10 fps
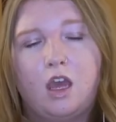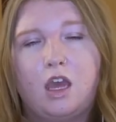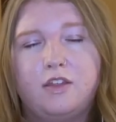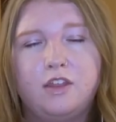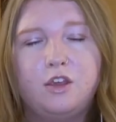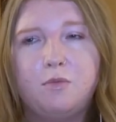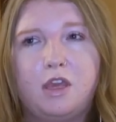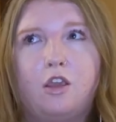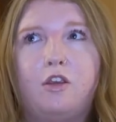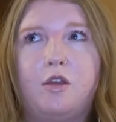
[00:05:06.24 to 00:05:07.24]
I think you
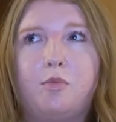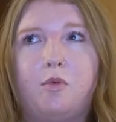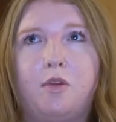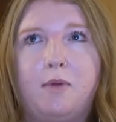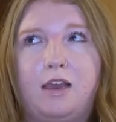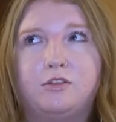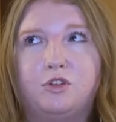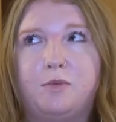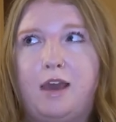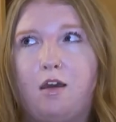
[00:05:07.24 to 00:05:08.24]
make a great point,
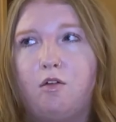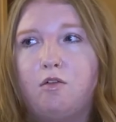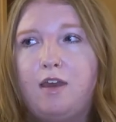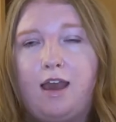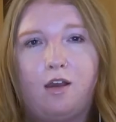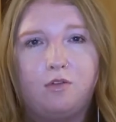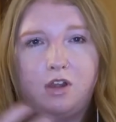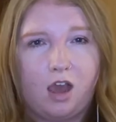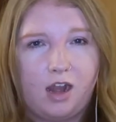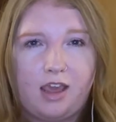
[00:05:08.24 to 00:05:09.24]
Pastor, about how
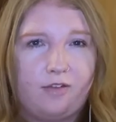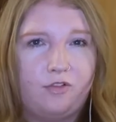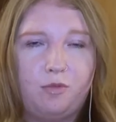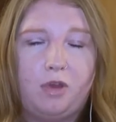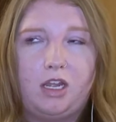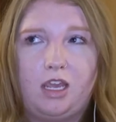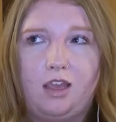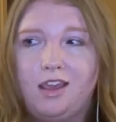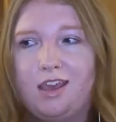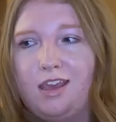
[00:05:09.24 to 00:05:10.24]
not
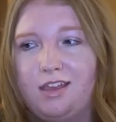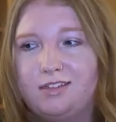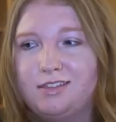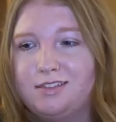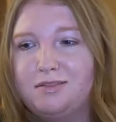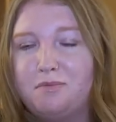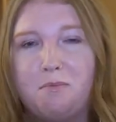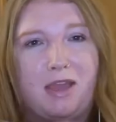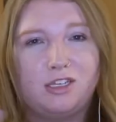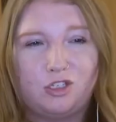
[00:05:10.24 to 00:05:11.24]
everybody is
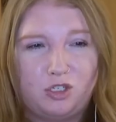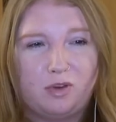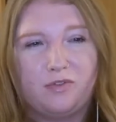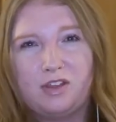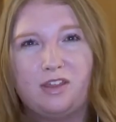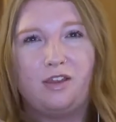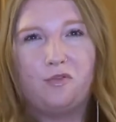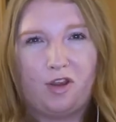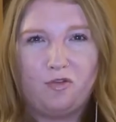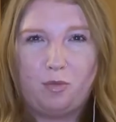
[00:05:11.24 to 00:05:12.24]
meant to do everything
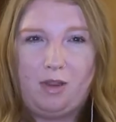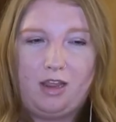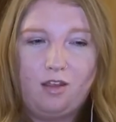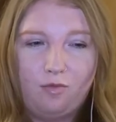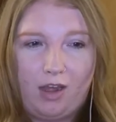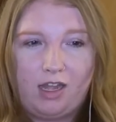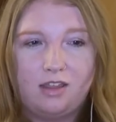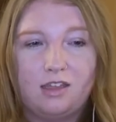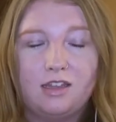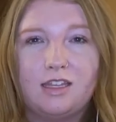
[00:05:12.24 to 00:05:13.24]
for everybody, right? I
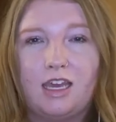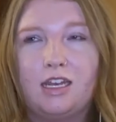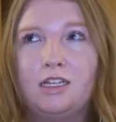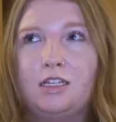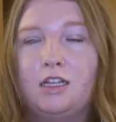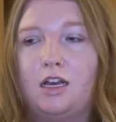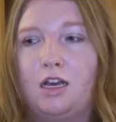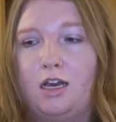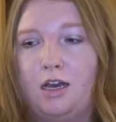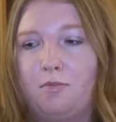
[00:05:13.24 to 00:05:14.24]
think that,
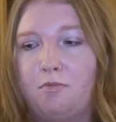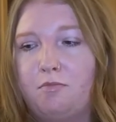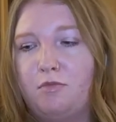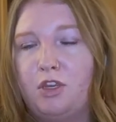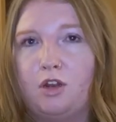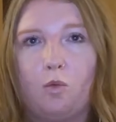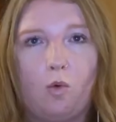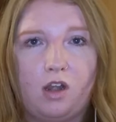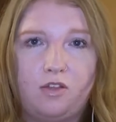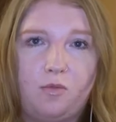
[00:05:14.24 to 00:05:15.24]
um, you know,
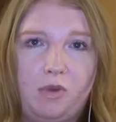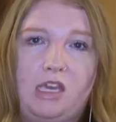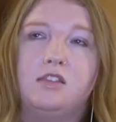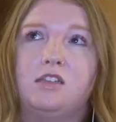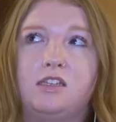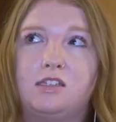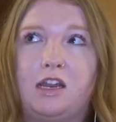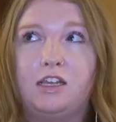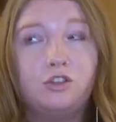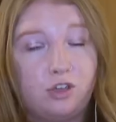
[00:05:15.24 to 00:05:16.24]
one of the biggest things that
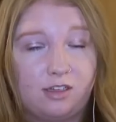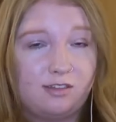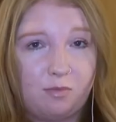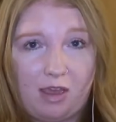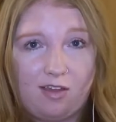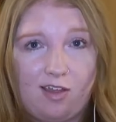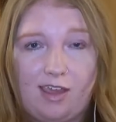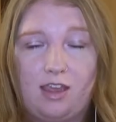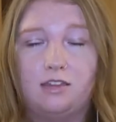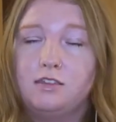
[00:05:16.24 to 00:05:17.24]
I stress to my
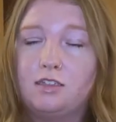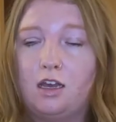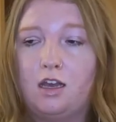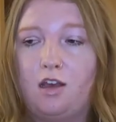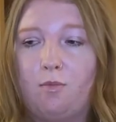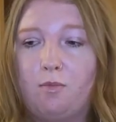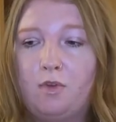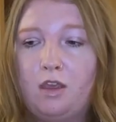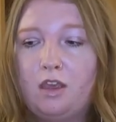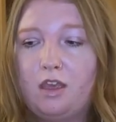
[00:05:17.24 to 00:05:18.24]
clients um,
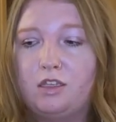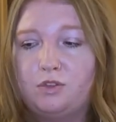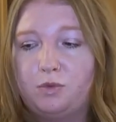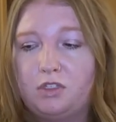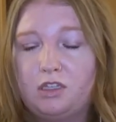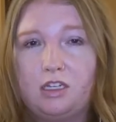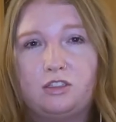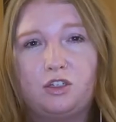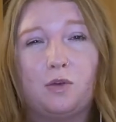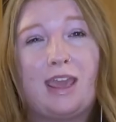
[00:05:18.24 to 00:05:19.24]
is really that
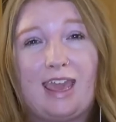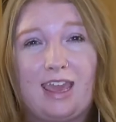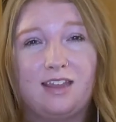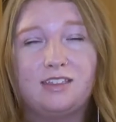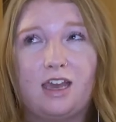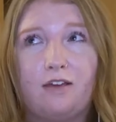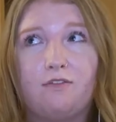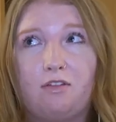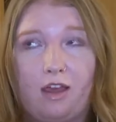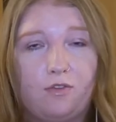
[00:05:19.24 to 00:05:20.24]
it's okay to have
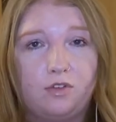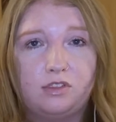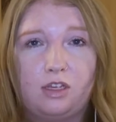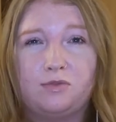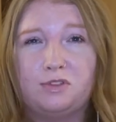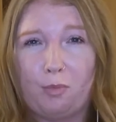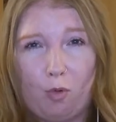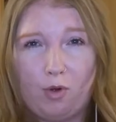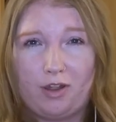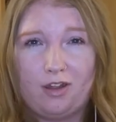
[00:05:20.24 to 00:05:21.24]
levels of
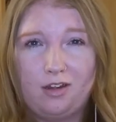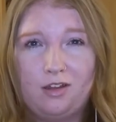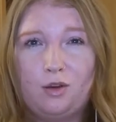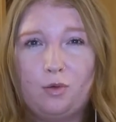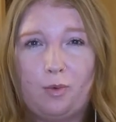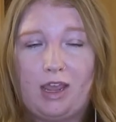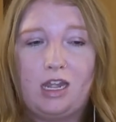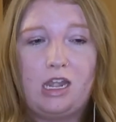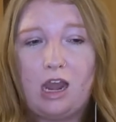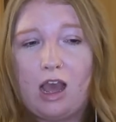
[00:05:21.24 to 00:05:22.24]
support,
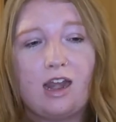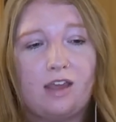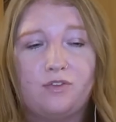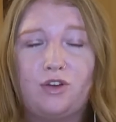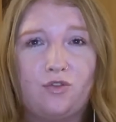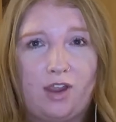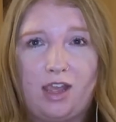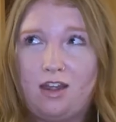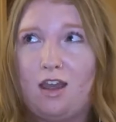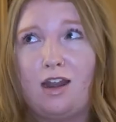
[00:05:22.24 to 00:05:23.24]
right? Not every
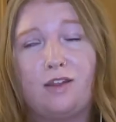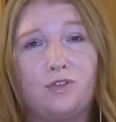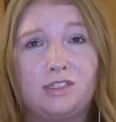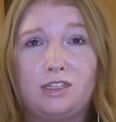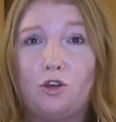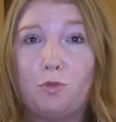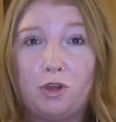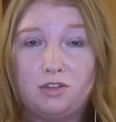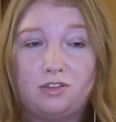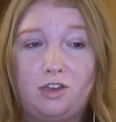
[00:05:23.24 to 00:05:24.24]
friend, not every single
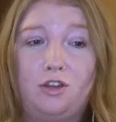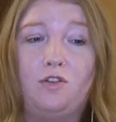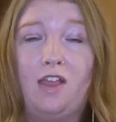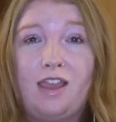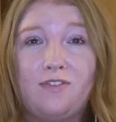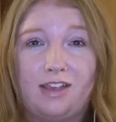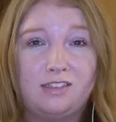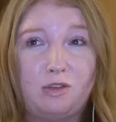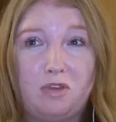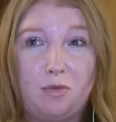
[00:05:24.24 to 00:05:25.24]
person in your life
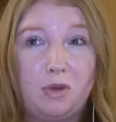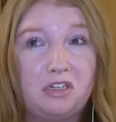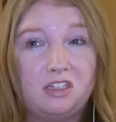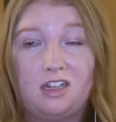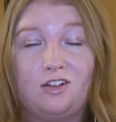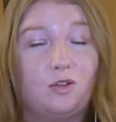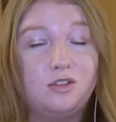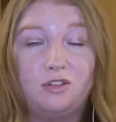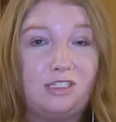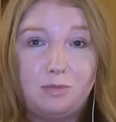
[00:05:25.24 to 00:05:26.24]
has to be a person that
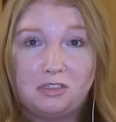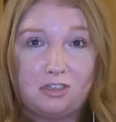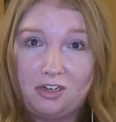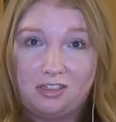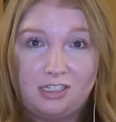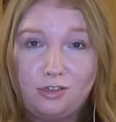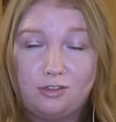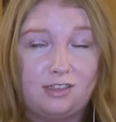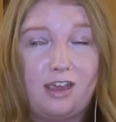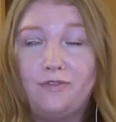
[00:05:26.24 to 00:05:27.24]
knows your deepest, darkest
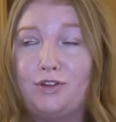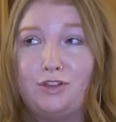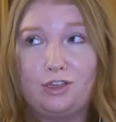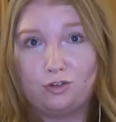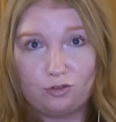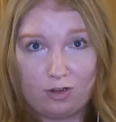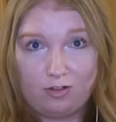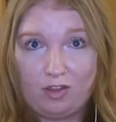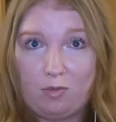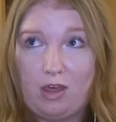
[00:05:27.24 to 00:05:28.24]
secrets and everything you're
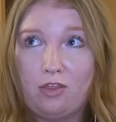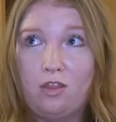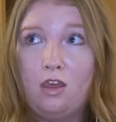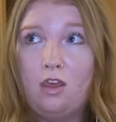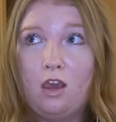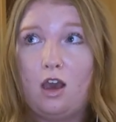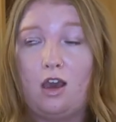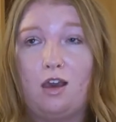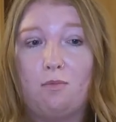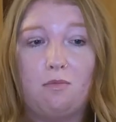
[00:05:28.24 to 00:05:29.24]
struggling with.
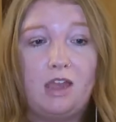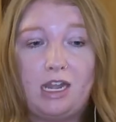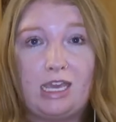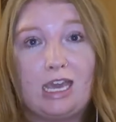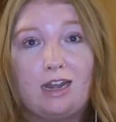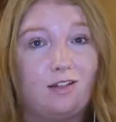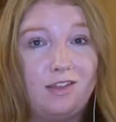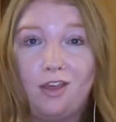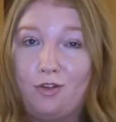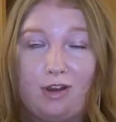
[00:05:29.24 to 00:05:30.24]
Um, and again, on
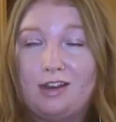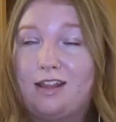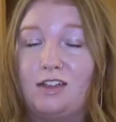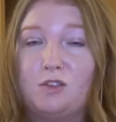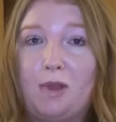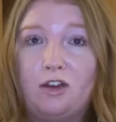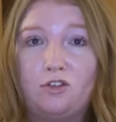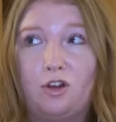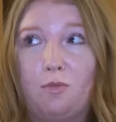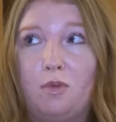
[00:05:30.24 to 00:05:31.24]
the other end of that
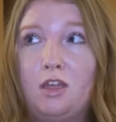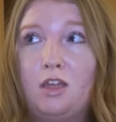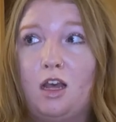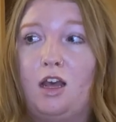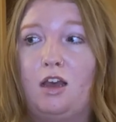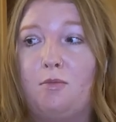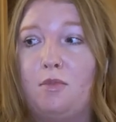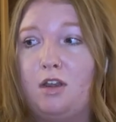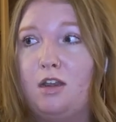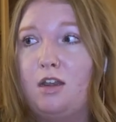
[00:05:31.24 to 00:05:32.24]
spectrum,
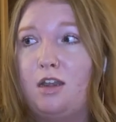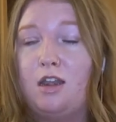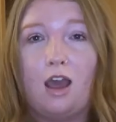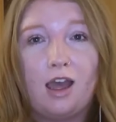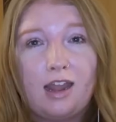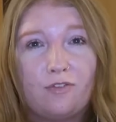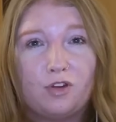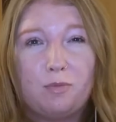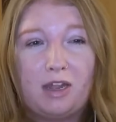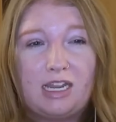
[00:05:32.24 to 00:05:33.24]
um, not
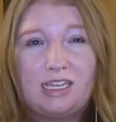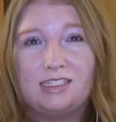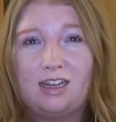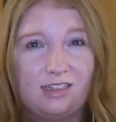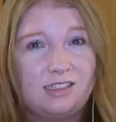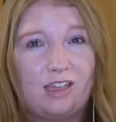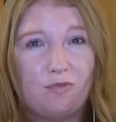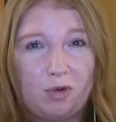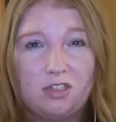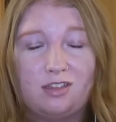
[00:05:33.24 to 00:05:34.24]
everybody is an
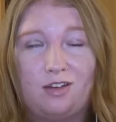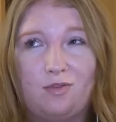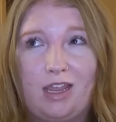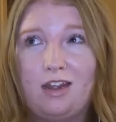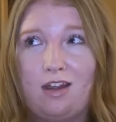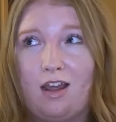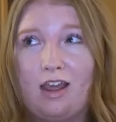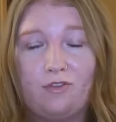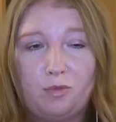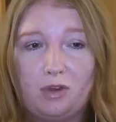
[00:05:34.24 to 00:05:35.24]
unsafe person, right? Not
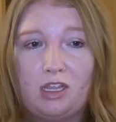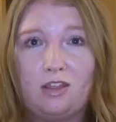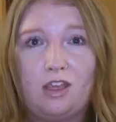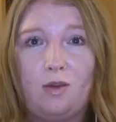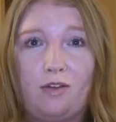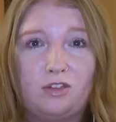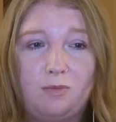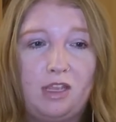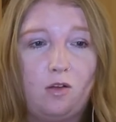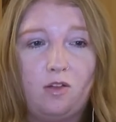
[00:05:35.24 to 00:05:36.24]
everybody that you have to
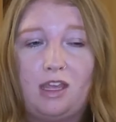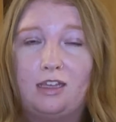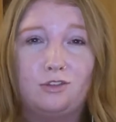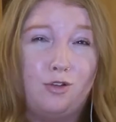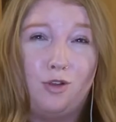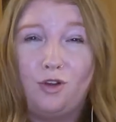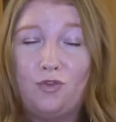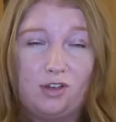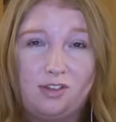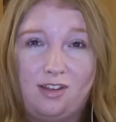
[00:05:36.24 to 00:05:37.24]
meet only has to know your
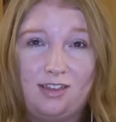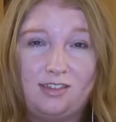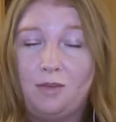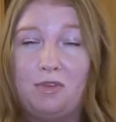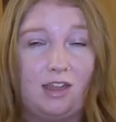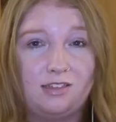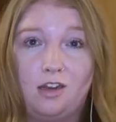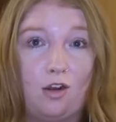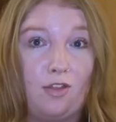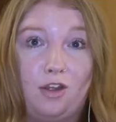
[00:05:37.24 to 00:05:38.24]
first and last name, and that's
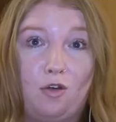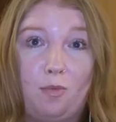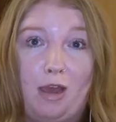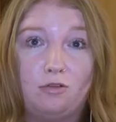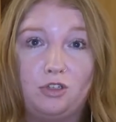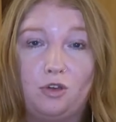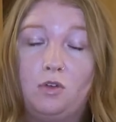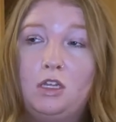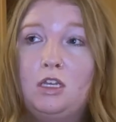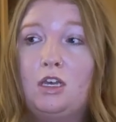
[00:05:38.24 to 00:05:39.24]
not all they know about you.
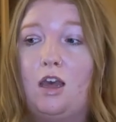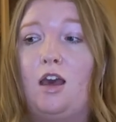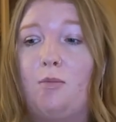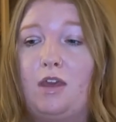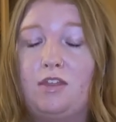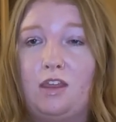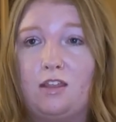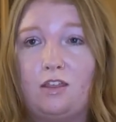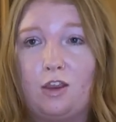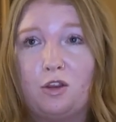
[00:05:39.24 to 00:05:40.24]
Um, I think
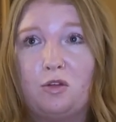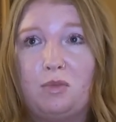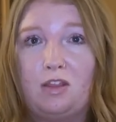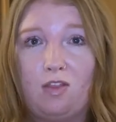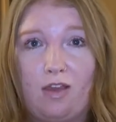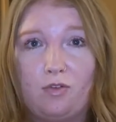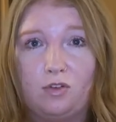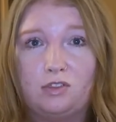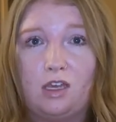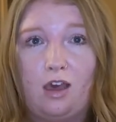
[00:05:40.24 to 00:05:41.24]
that there can be
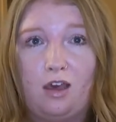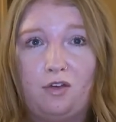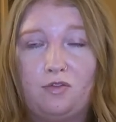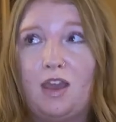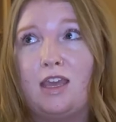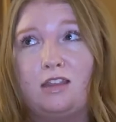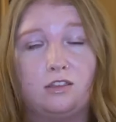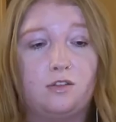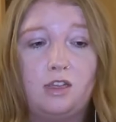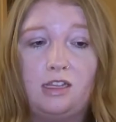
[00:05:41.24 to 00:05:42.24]
levels of, hey,
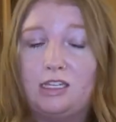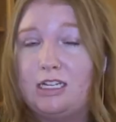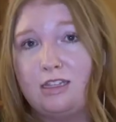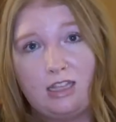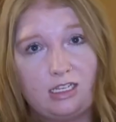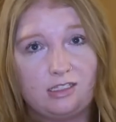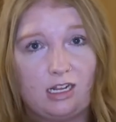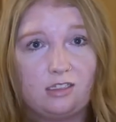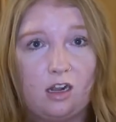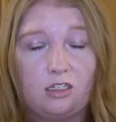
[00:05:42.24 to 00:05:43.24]
these are things that, things that
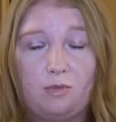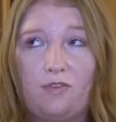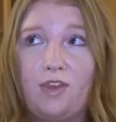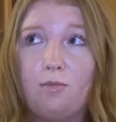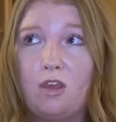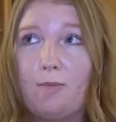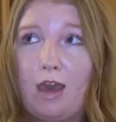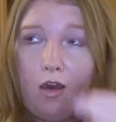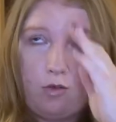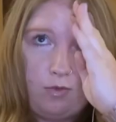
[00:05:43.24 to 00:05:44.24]
I talk to my family
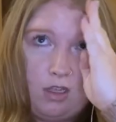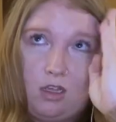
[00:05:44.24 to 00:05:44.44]
about.